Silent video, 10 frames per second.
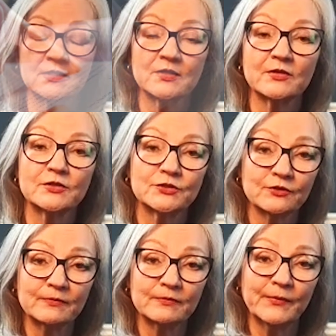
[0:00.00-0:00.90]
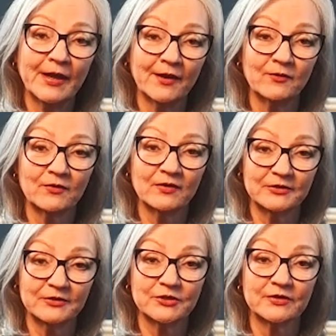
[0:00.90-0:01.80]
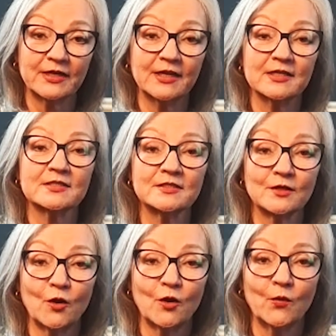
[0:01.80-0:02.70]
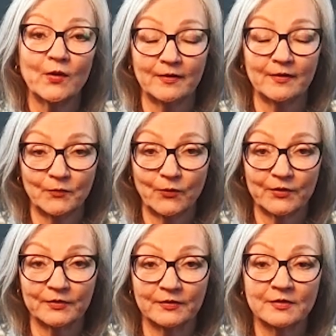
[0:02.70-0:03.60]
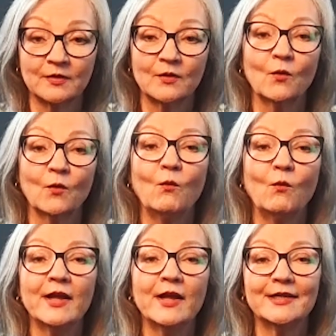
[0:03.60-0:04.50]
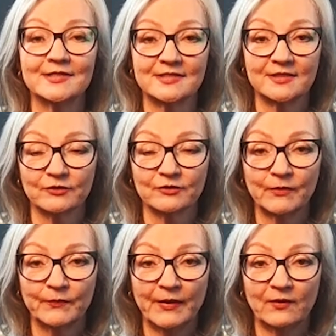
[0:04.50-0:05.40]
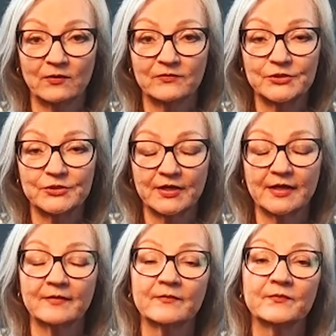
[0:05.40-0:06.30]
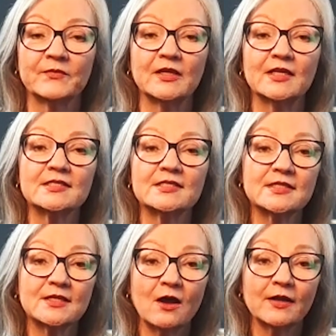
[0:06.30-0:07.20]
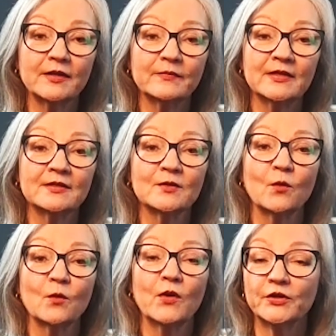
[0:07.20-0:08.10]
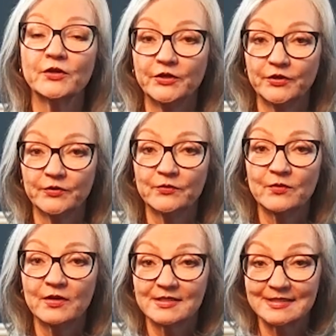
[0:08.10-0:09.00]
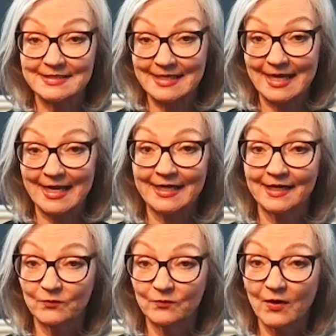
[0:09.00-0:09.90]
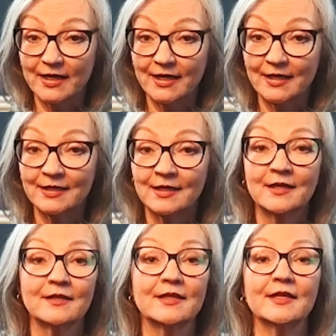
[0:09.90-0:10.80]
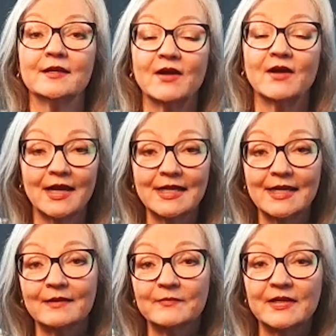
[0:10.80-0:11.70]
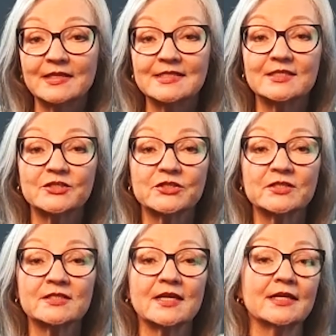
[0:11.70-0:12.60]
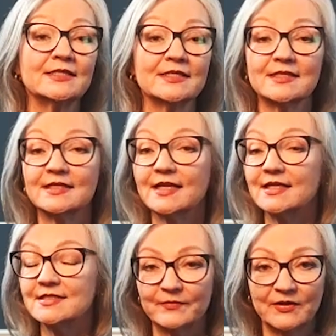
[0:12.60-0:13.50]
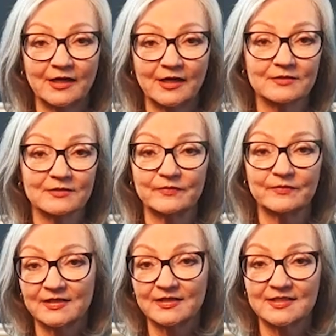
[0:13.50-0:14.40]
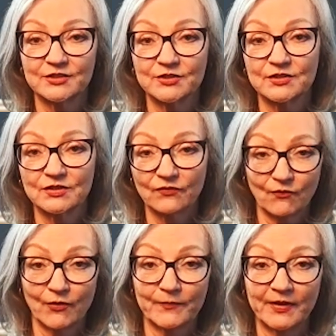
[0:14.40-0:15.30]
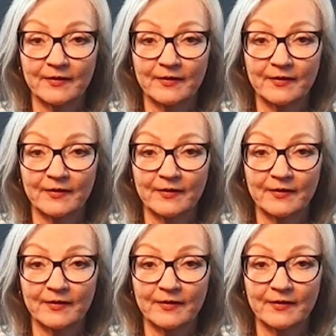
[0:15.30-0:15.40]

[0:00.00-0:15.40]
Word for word: the durable power of attorney is so important. What is the durable power of attorney? It is the document where you say in writing that if I can't make decisions, I designate somebody else to make decisions for me.